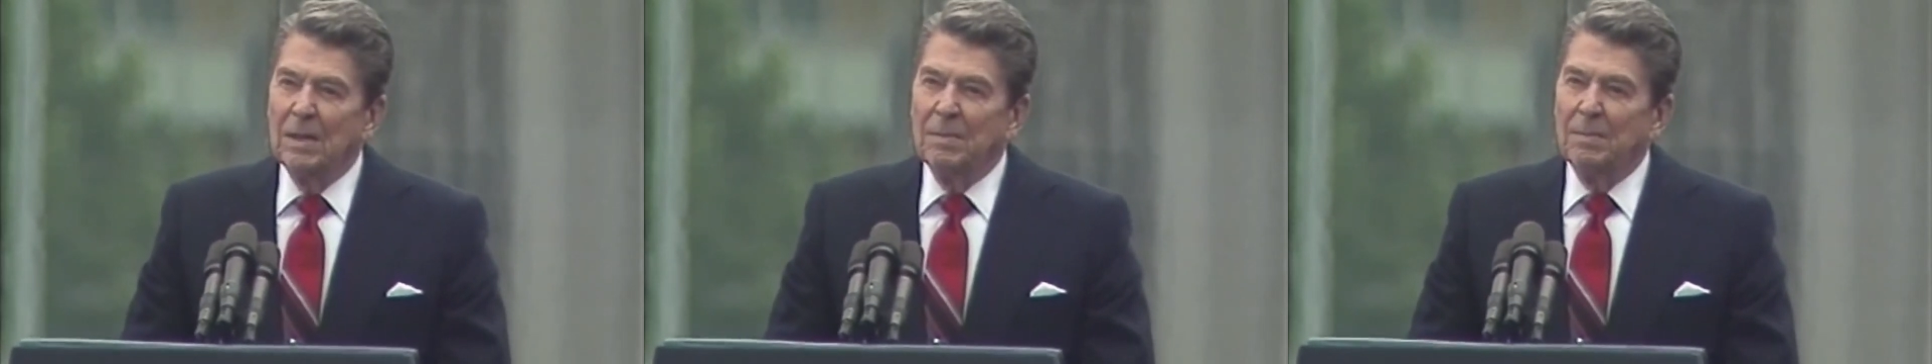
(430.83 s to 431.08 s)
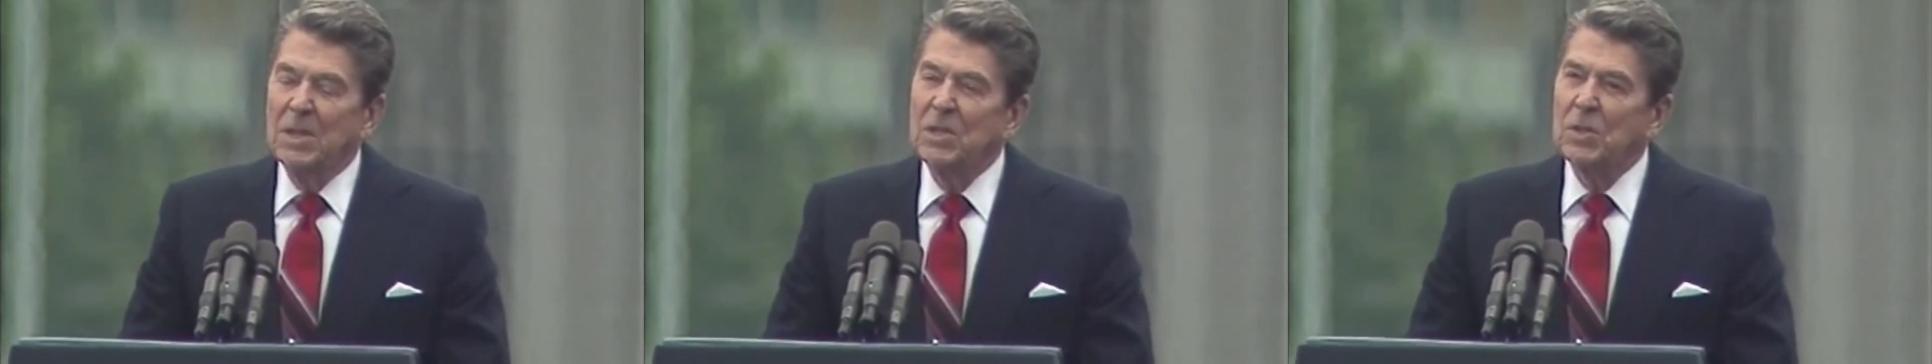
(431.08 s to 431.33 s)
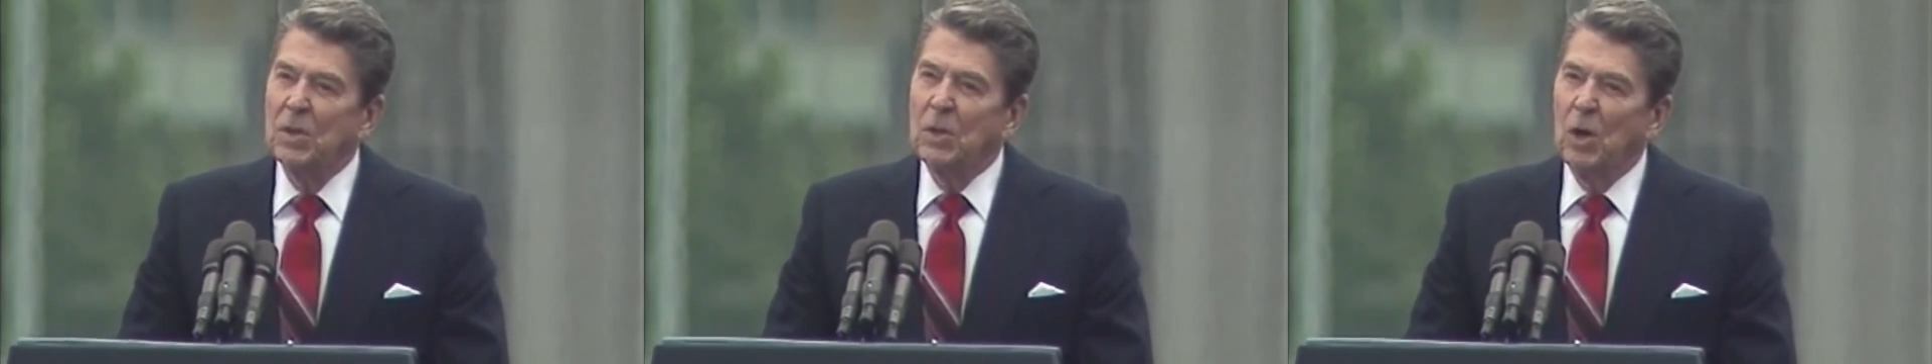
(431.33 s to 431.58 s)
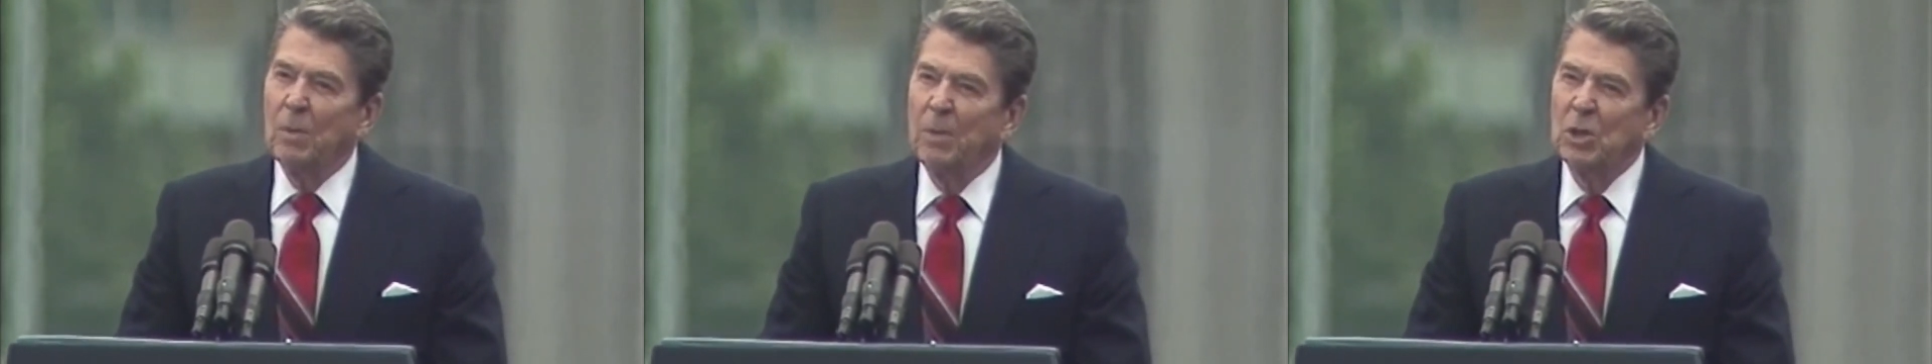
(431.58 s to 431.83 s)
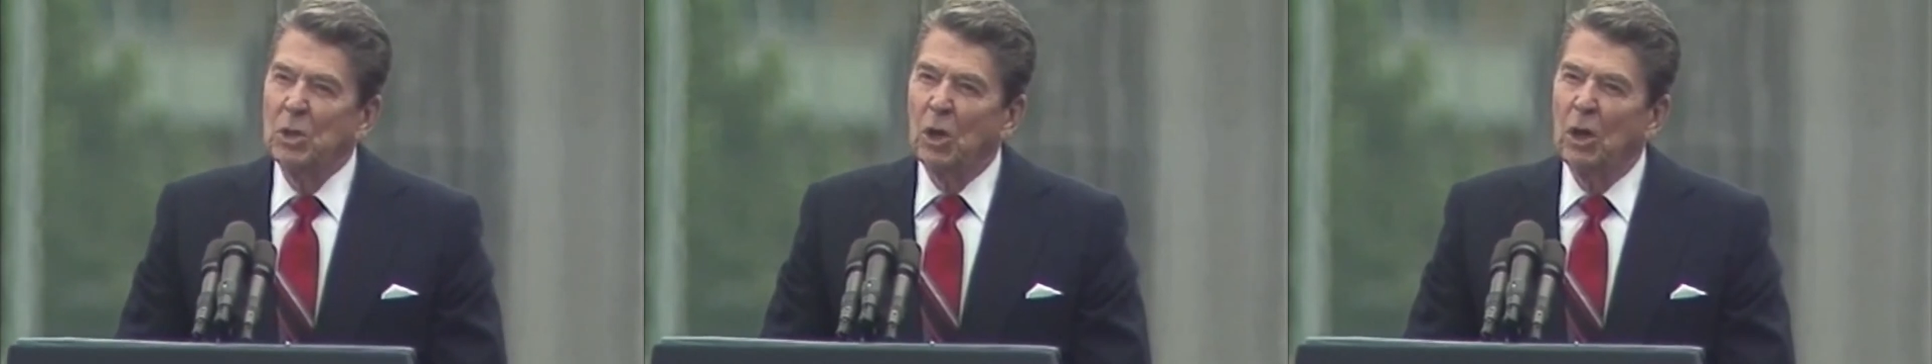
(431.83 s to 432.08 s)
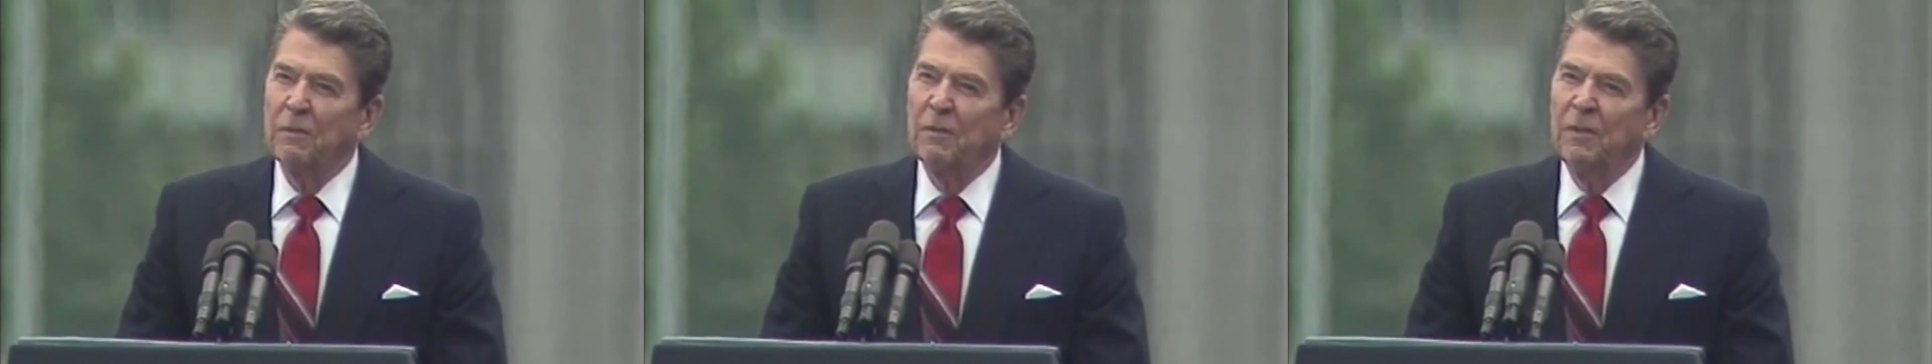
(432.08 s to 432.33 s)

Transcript: Mr. Gorbachev,